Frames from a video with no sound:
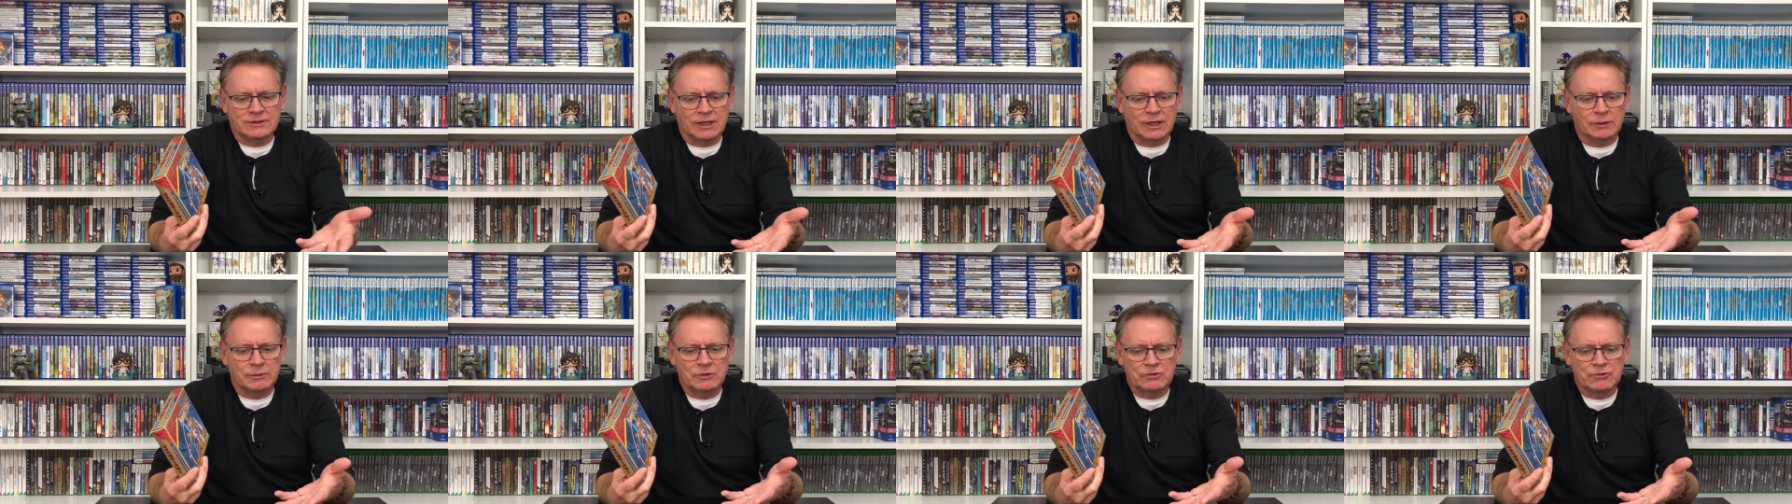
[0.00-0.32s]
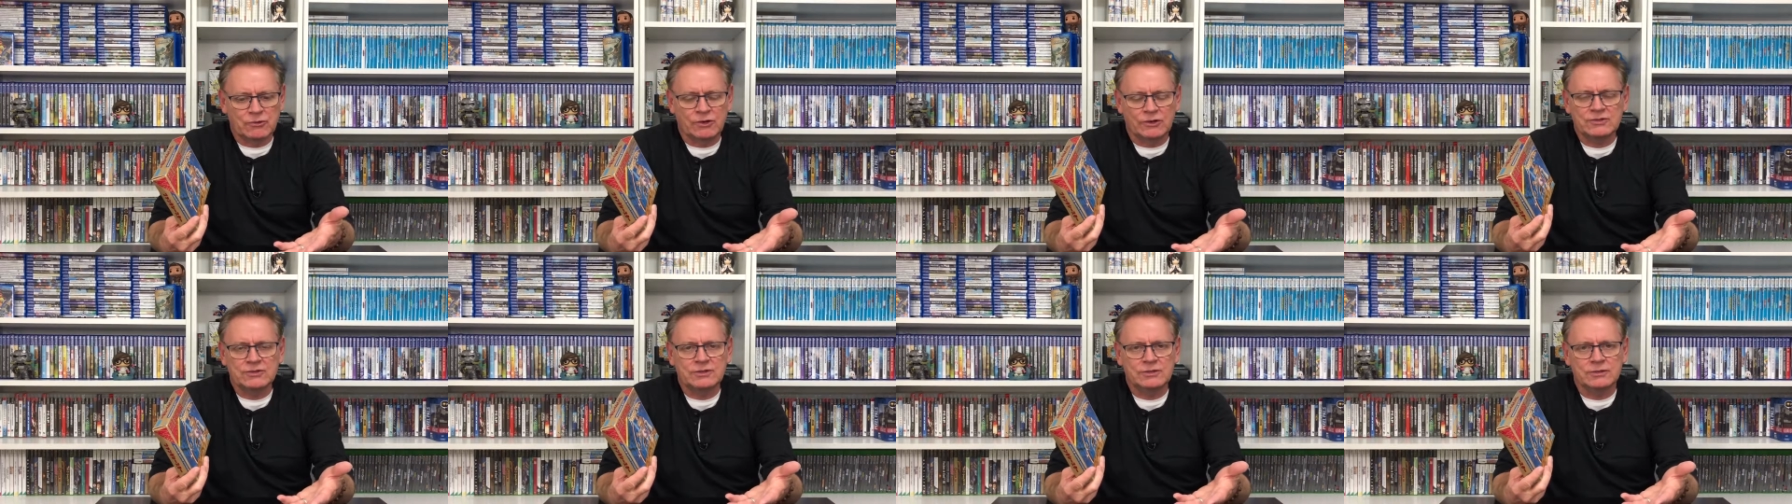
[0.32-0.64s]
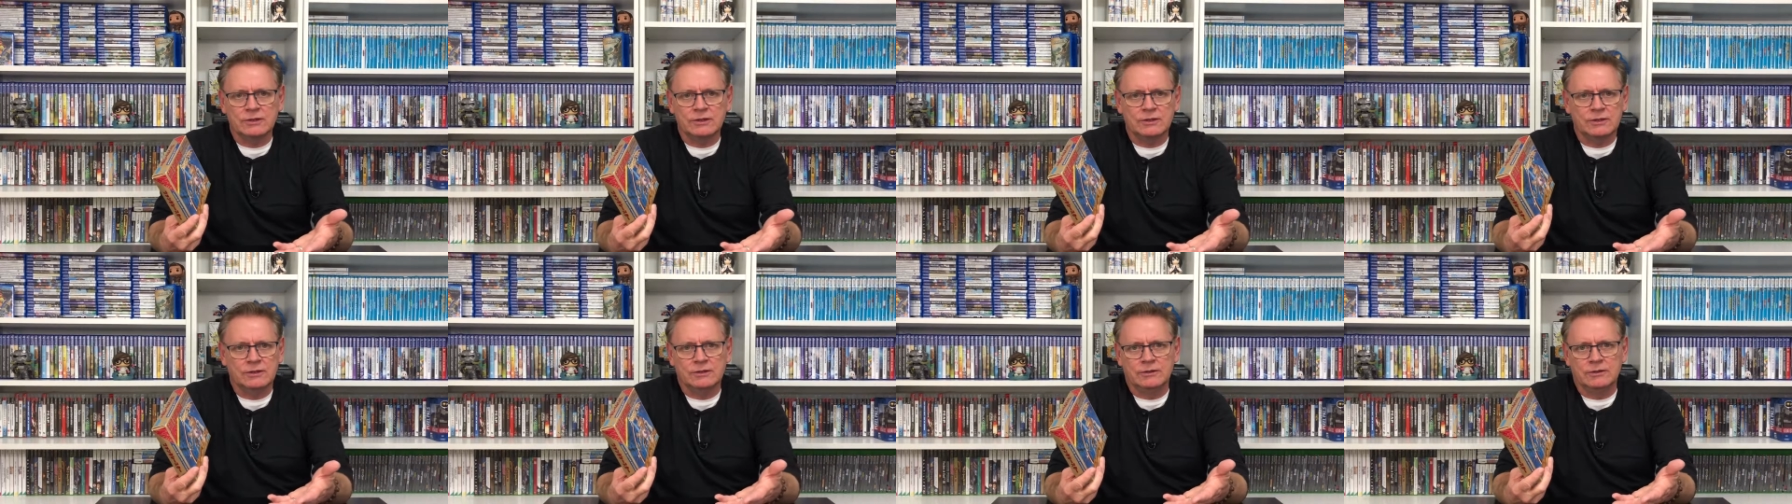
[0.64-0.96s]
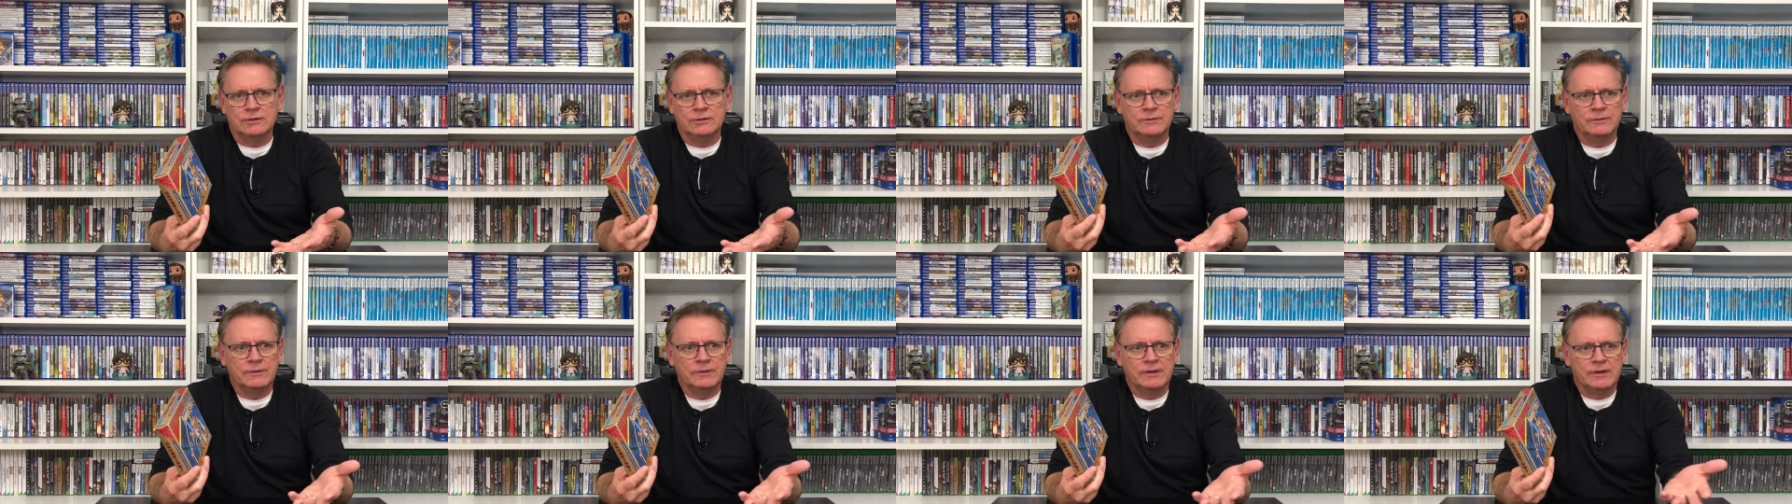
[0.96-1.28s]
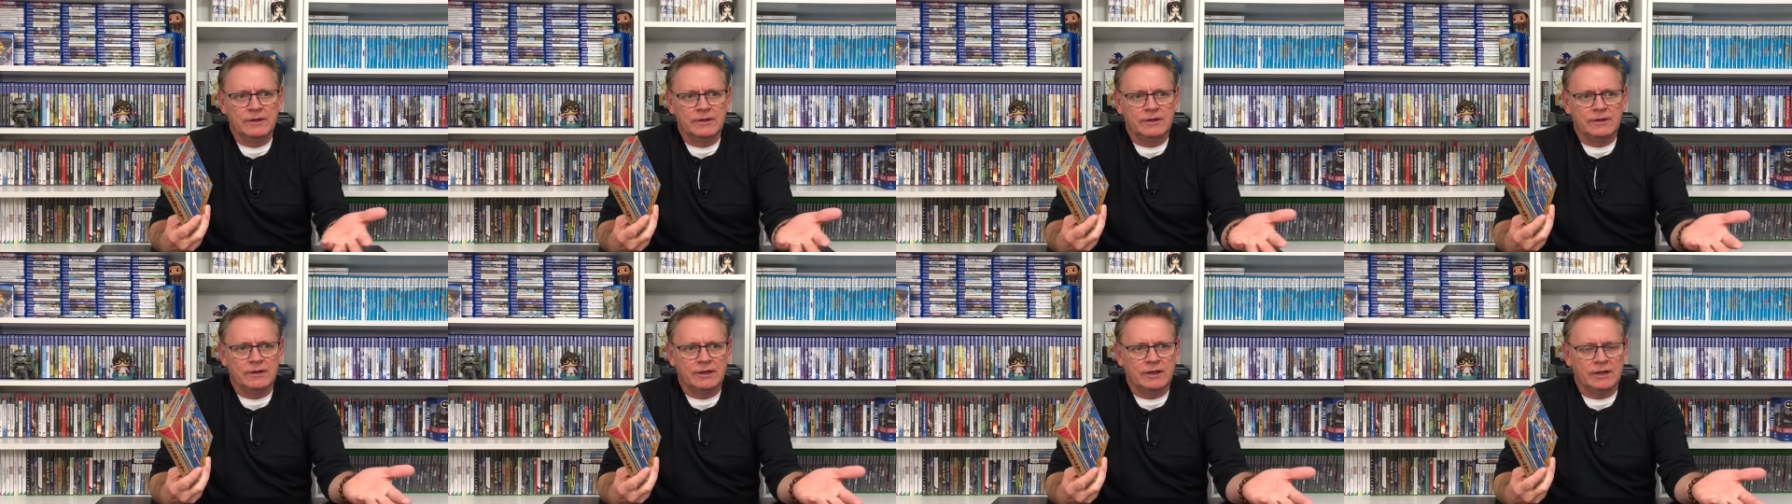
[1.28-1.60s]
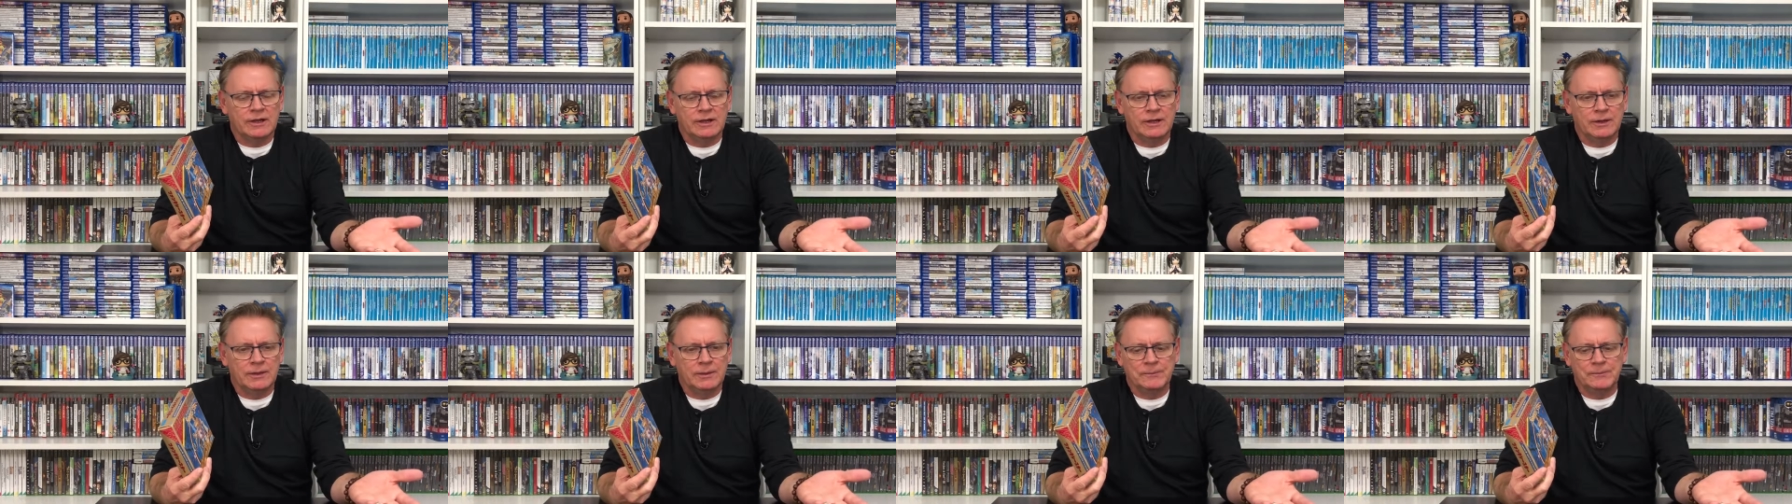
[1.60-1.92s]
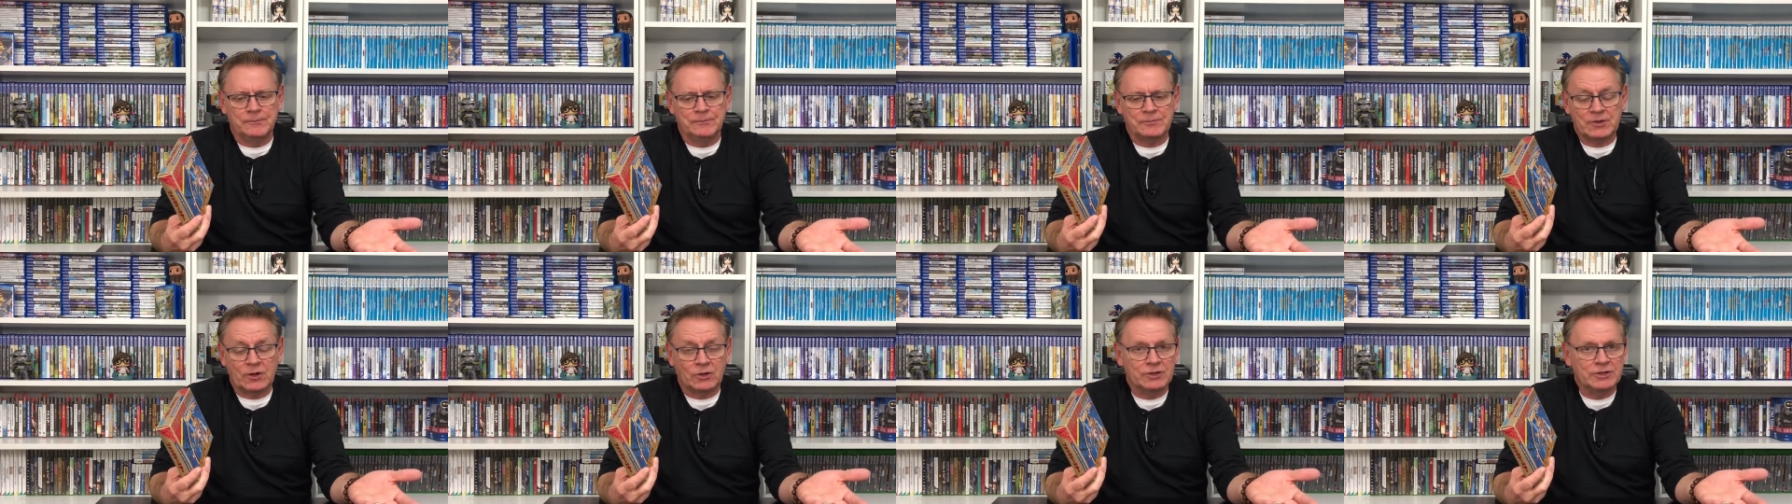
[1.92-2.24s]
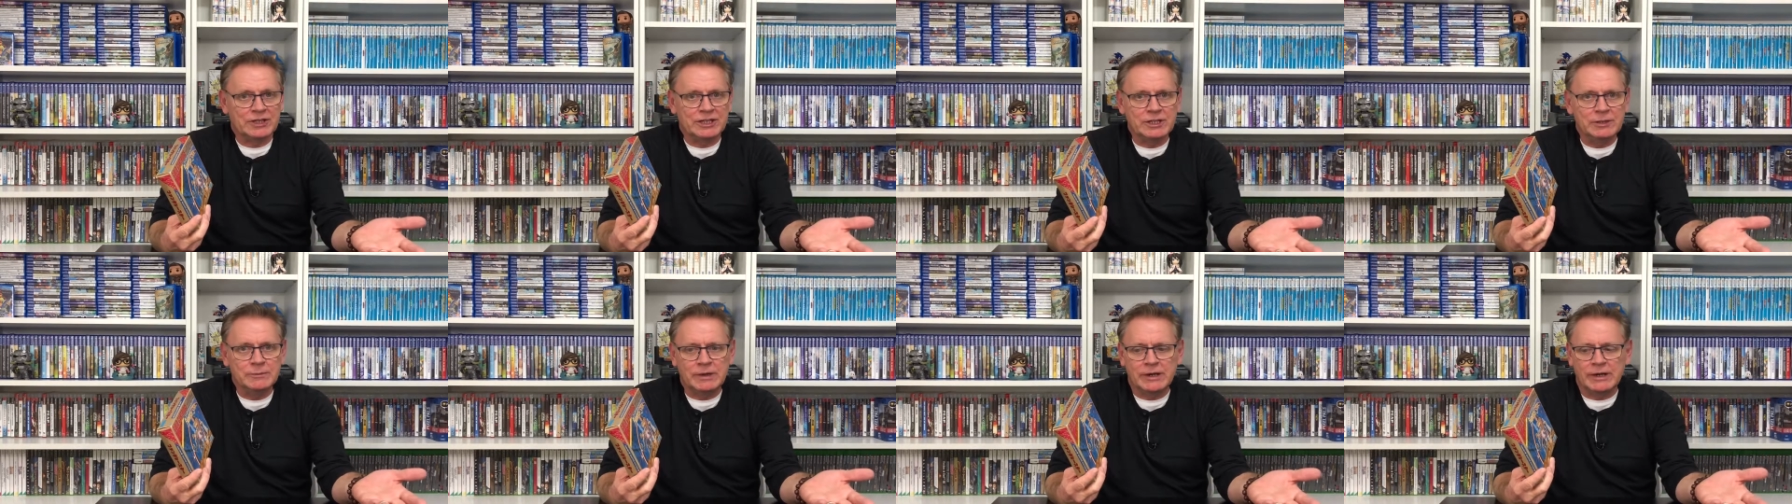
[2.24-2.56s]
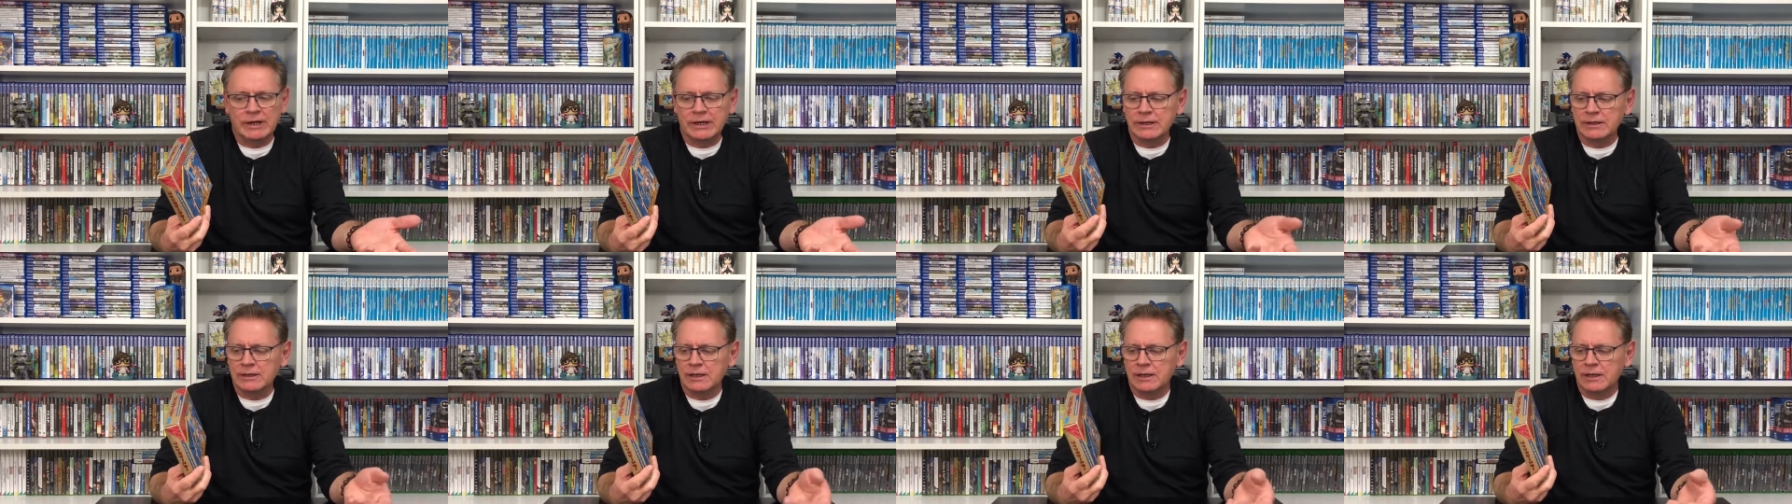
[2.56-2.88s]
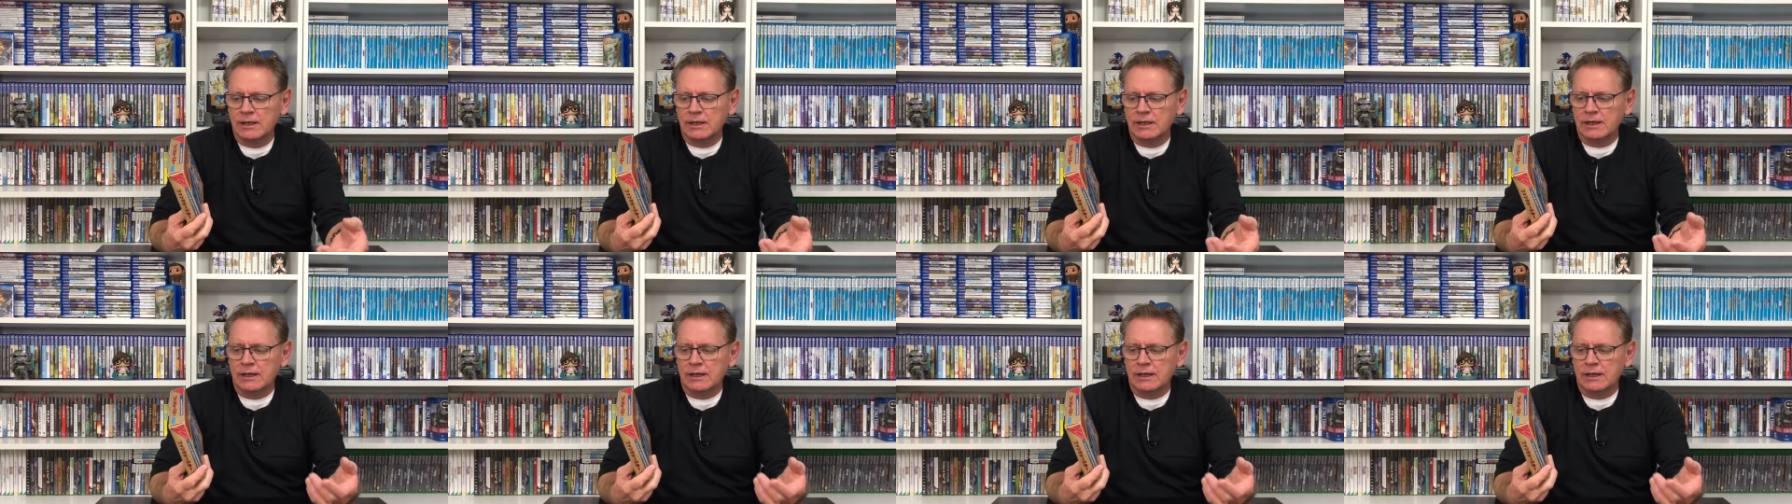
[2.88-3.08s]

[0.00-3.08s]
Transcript: came across it on eBay.